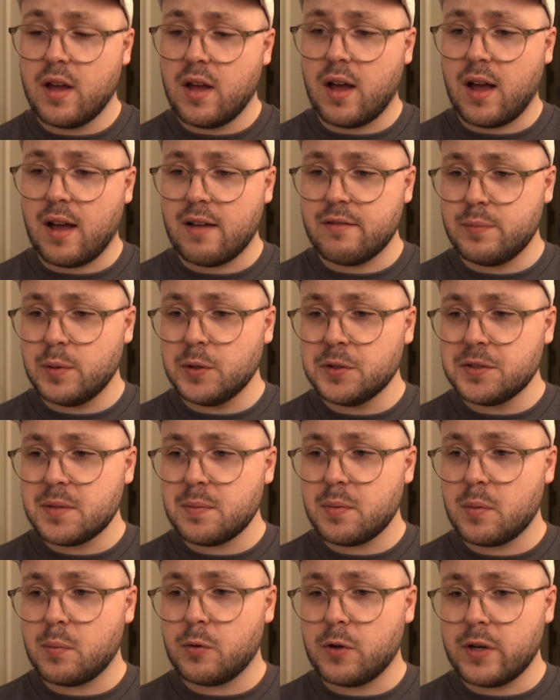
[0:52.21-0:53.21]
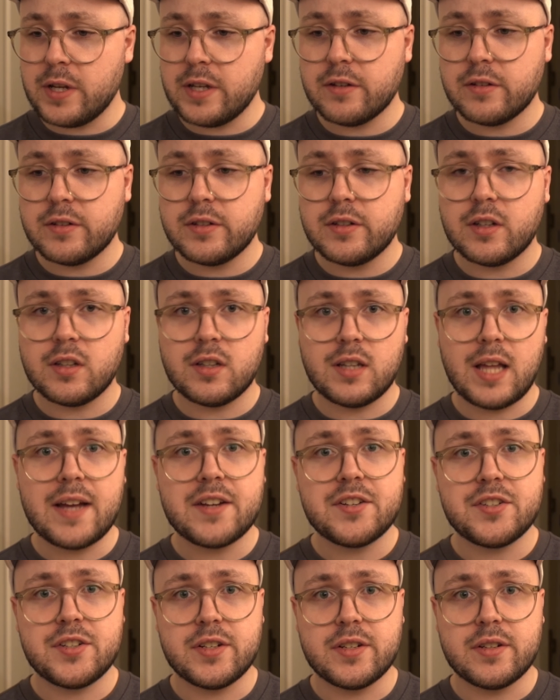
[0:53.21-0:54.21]
I've built up a pretty good
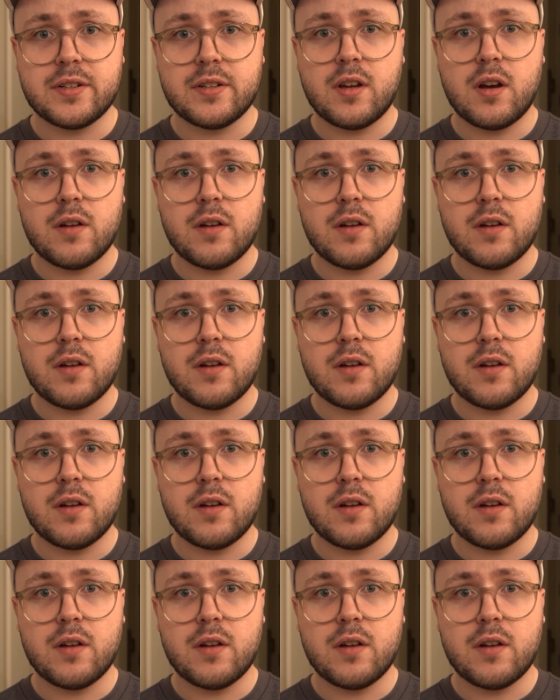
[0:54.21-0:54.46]
collection